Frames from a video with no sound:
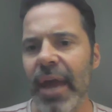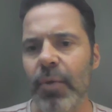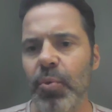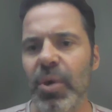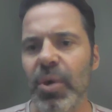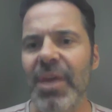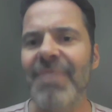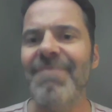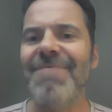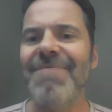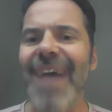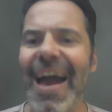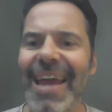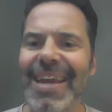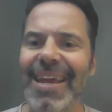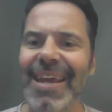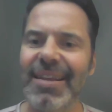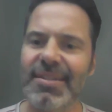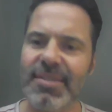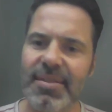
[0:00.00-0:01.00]
we
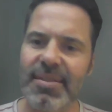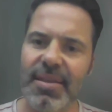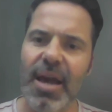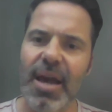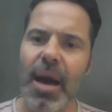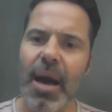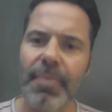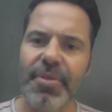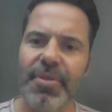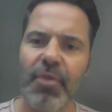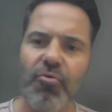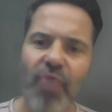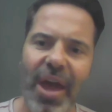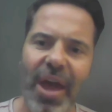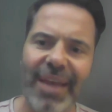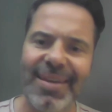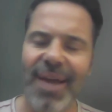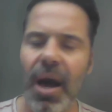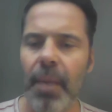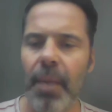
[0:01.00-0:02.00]
invited the
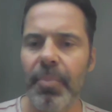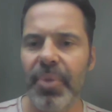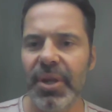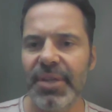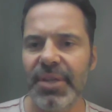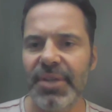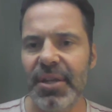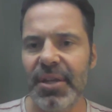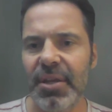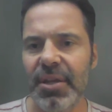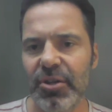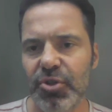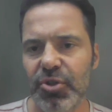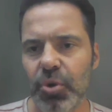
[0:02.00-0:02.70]
right companies in here.